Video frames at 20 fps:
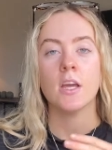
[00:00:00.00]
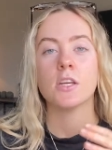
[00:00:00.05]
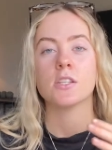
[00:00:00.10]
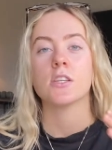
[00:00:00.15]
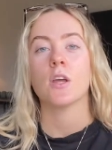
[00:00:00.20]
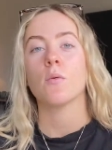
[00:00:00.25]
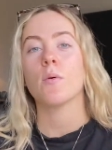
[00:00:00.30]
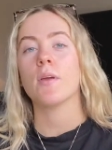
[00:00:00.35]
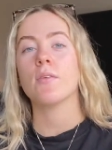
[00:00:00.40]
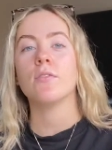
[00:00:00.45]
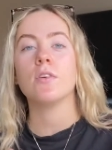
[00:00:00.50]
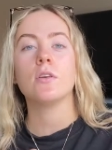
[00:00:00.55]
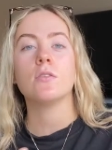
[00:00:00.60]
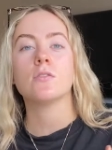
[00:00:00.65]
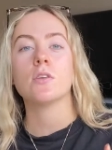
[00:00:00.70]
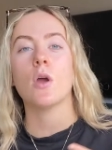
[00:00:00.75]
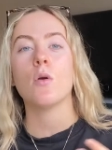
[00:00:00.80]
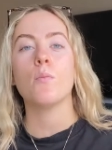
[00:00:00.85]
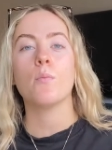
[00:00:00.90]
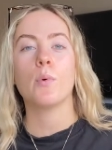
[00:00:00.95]
So if you
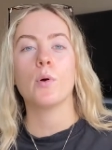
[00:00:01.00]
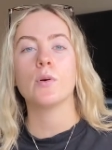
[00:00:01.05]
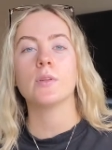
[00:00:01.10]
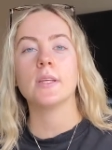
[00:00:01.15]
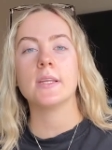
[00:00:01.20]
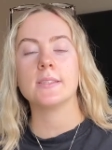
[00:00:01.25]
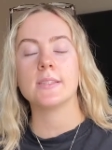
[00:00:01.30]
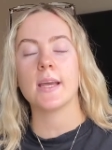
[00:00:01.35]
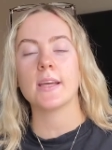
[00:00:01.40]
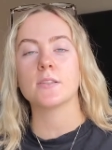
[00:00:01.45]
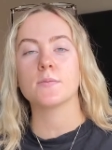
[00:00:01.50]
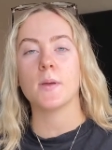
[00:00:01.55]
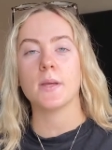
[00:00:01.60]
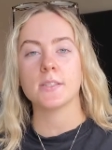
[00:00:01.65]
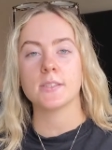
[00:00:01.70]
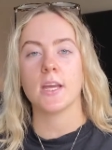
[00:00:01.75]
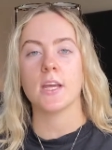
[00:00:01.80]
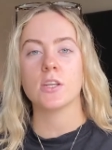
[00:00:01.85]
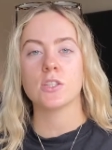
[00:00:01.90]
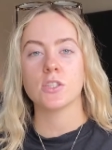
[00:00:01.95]
don't put these
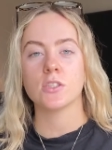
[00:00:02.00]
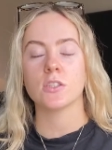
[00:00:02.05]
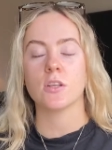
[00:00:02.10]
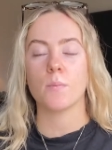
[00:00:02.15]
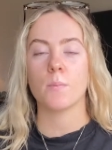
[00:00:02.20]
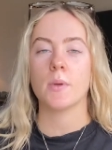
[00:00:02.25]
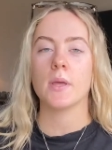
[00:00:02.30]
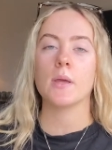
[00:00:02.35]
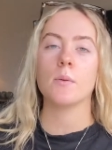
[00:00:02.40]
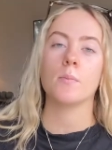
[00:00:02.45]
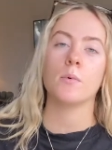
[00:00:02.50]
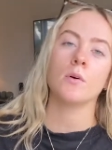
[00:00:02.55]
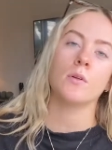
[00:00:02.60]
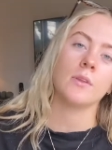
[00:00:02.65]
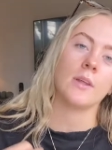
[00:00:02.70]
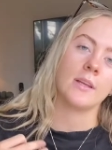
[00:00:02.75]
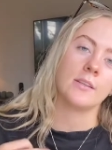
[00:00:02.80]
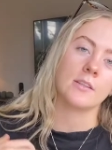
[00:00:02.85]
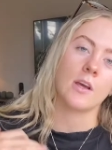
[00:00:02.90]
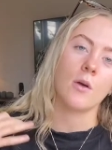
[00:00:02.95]
expectations on people,
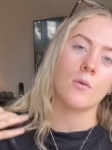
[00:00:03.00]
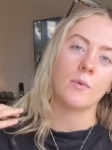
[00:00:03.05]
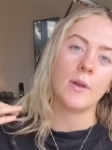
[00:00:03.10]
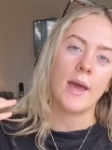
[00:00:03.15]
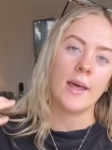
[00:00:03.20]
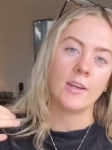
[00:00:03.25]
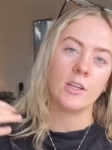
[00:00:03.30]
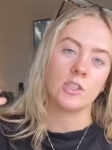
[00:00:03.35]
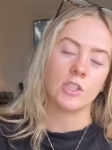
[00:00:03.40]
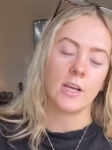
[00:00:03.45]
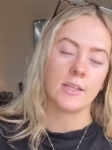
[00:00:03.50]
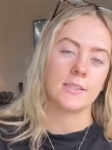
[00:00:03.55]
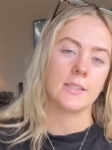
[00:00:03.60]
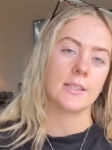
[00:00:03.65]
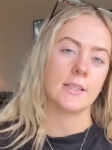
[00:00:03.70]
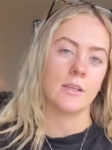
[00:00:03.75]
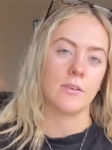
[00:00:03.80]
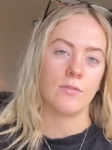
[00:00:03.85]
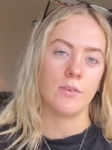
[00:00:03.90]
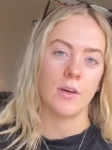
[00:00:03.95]
they don't
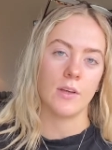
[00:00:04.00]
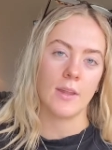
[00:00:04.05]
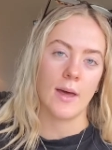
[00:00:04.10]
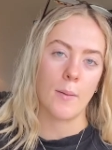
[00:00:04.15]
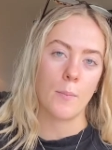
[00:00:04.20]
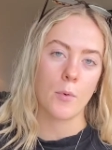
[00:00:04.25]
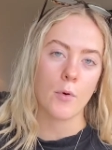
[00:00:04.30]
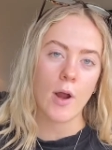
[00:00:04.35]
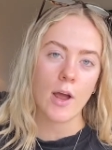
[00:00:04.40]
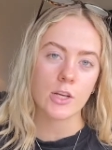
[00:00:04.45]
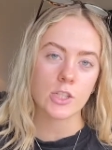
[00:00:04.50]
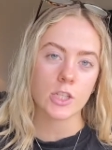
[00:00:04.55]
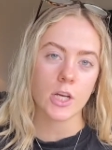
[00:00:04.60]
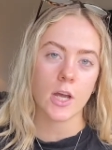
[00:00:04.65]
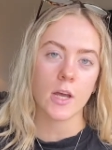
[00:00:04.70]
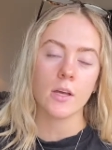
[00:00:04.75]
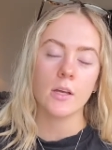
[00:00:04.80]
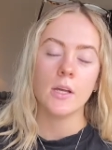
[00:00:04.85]
energetically feel that pressure,